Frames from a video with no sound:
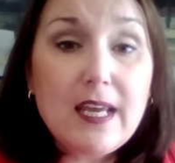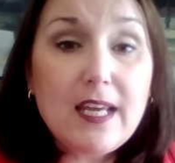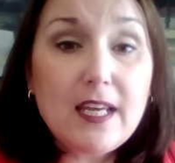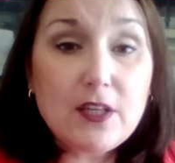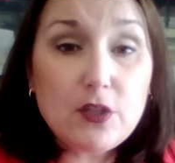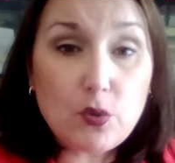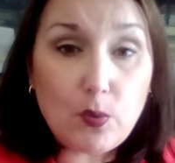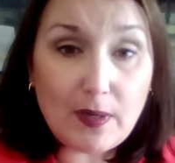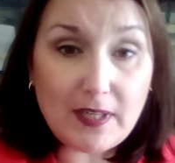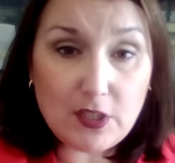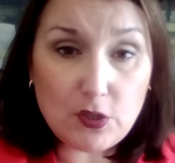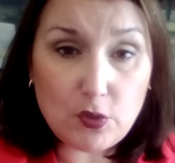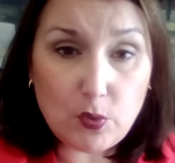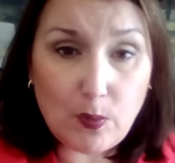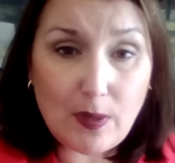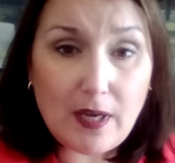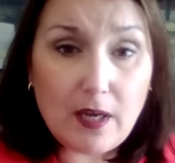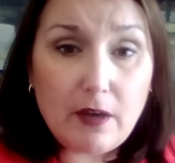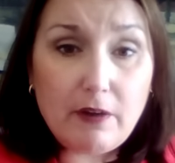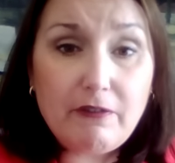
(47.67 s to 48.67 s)
In
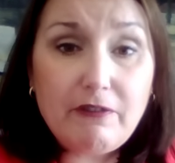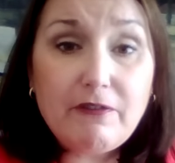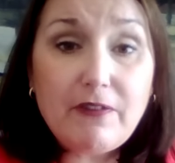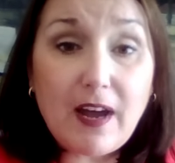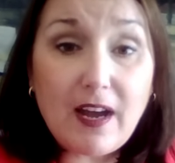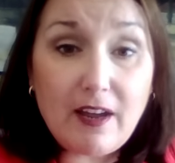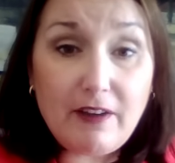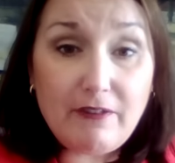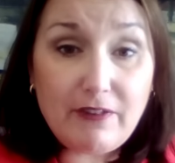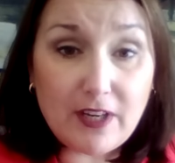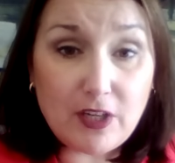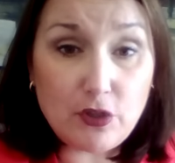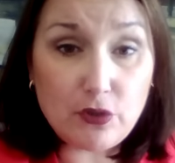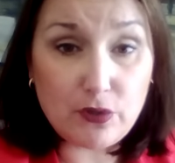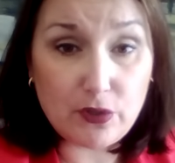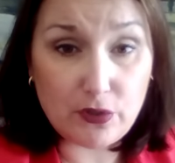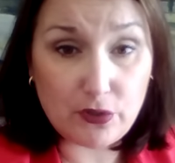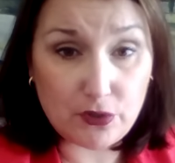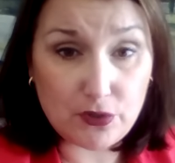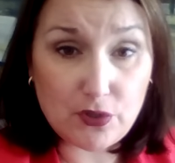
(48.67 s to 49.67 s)
2012,
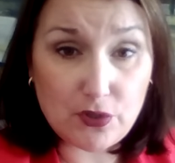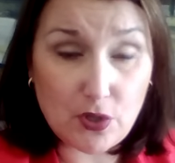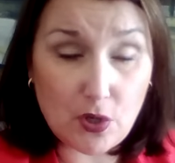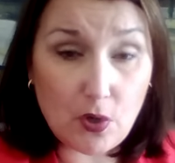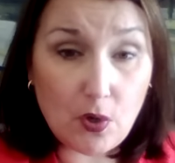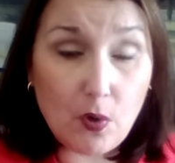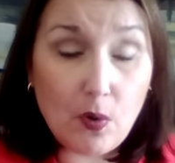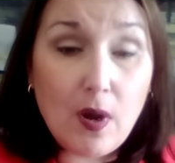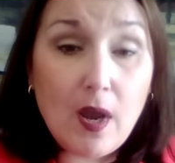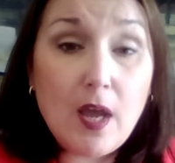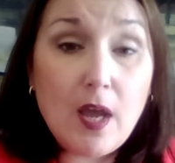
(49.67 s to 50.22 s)
500 or so